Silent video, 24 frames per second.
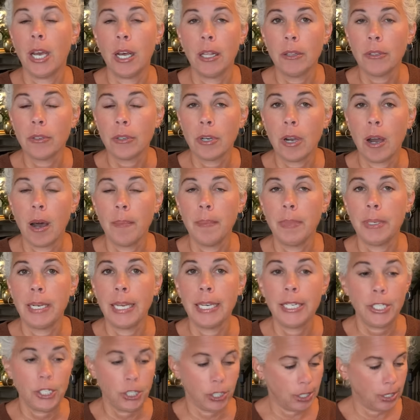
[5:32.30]
and then I sat
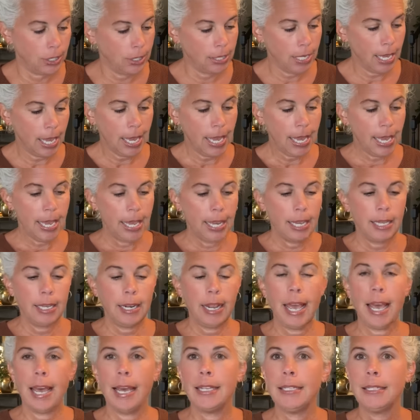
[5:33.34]
down Tuesday
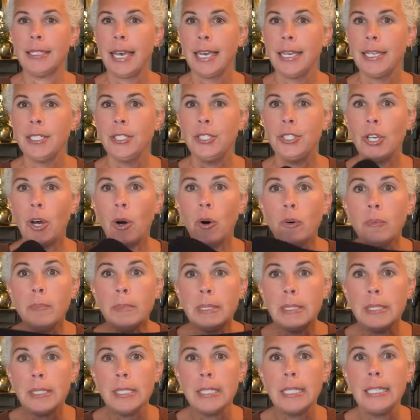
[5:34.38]
afternoon, filmed a
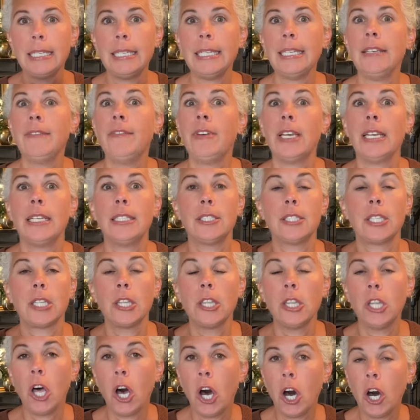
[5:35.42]
super quick,
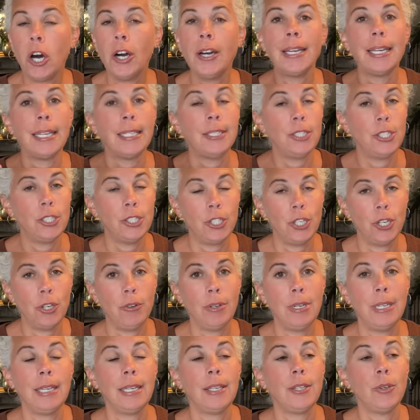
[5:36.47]
down and dirty,
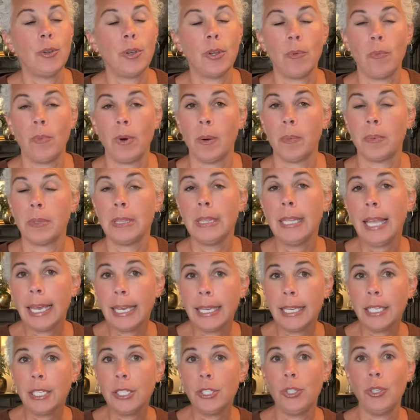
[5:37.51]
edited as
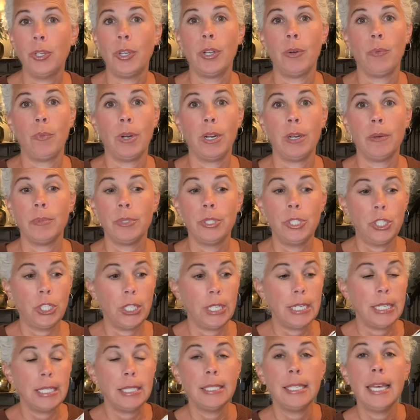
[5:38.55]
fast as I could
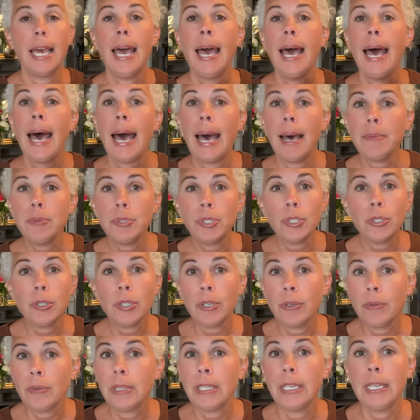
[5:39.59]
video, and got it
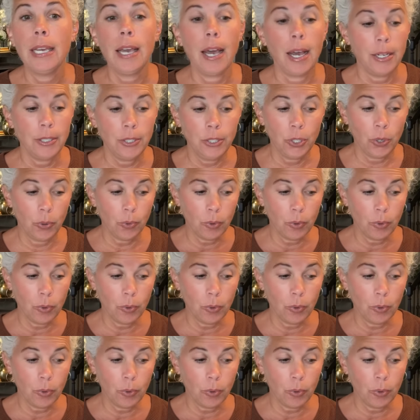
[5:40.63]
out on Wednesday